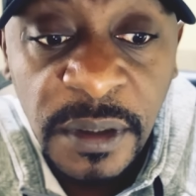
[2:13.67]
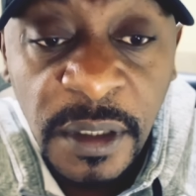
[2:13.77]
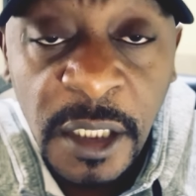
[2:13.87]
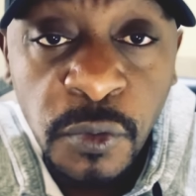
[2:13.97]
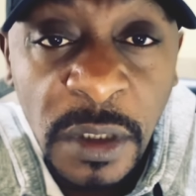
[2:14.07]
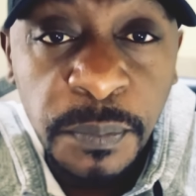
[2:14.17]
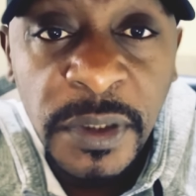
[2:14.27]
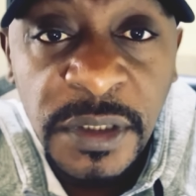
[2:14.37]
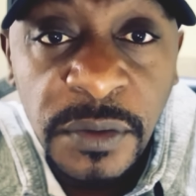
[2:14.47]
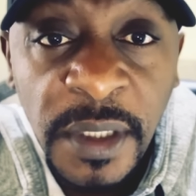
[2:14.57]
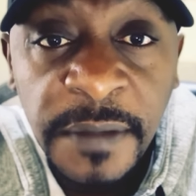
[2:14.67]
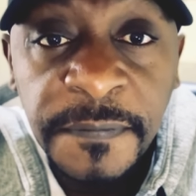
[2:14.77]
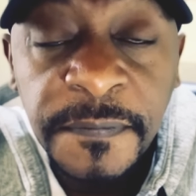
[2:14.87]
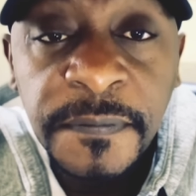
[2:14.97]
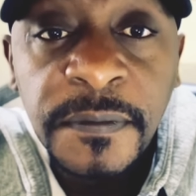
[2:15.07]
at one point in your
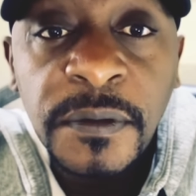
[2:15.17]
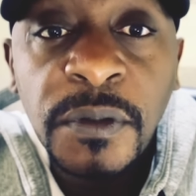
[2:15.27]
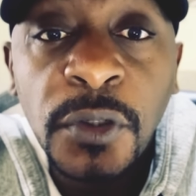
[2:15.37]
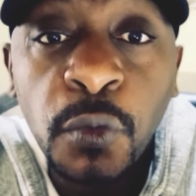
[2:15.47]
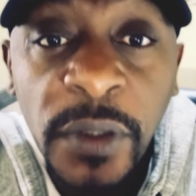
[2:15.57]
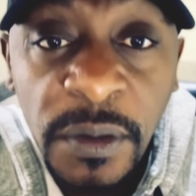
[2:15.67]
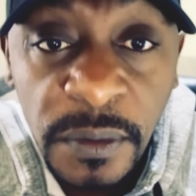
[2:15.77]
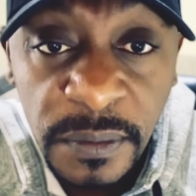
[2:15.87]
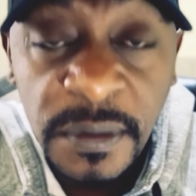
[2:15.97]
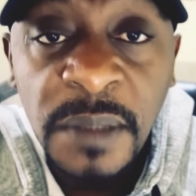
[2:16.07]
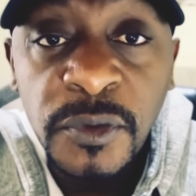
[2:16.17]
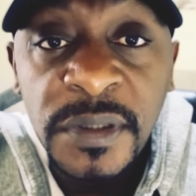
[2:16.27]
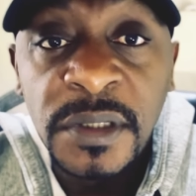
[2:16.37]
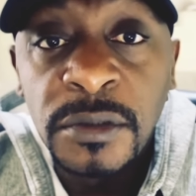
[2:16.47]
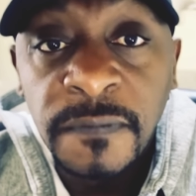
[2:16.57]
life, you will come to a
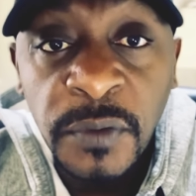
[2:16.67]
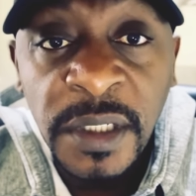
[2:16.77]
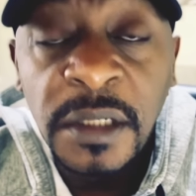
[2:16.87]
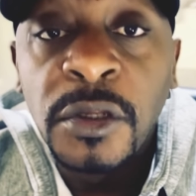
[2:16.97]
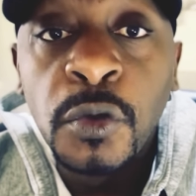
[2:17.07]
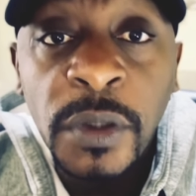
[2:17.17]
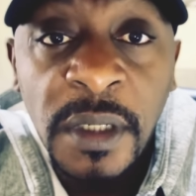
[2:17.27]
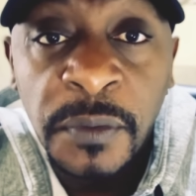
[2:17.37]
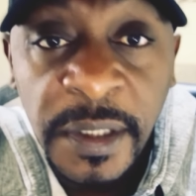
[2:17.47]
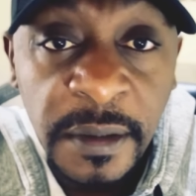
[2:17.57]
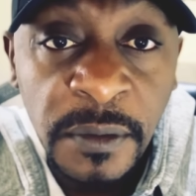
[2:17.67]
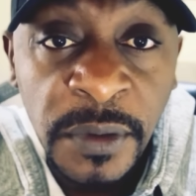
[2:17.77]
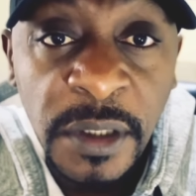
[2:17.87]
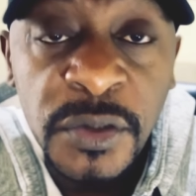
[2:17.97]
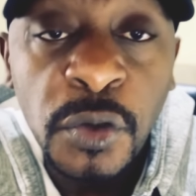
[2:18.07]
sense of awakening. You will awaken,
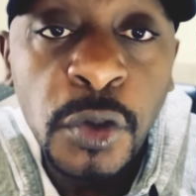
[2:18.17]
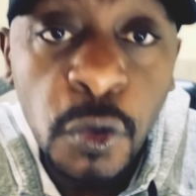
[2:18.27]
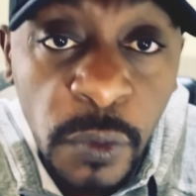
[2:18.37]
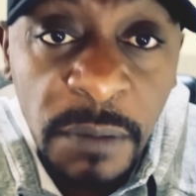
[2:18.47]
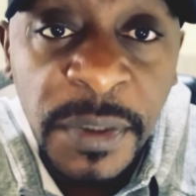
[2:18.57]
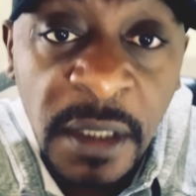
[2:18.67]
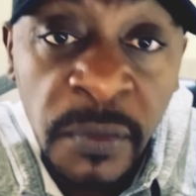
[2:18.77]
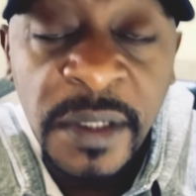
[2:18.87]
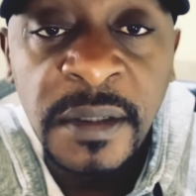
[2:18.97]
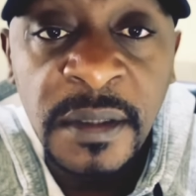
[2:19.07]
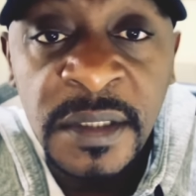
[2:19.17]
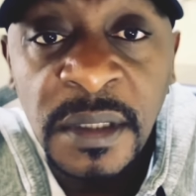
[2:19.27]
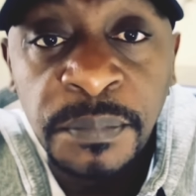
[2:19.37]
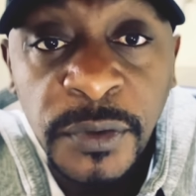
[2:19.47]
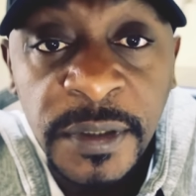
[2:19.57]
okay? So you will be awakened at
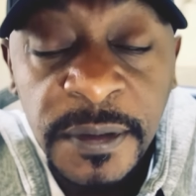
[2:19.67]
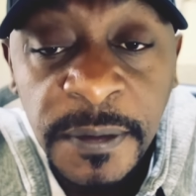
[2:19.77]
some point.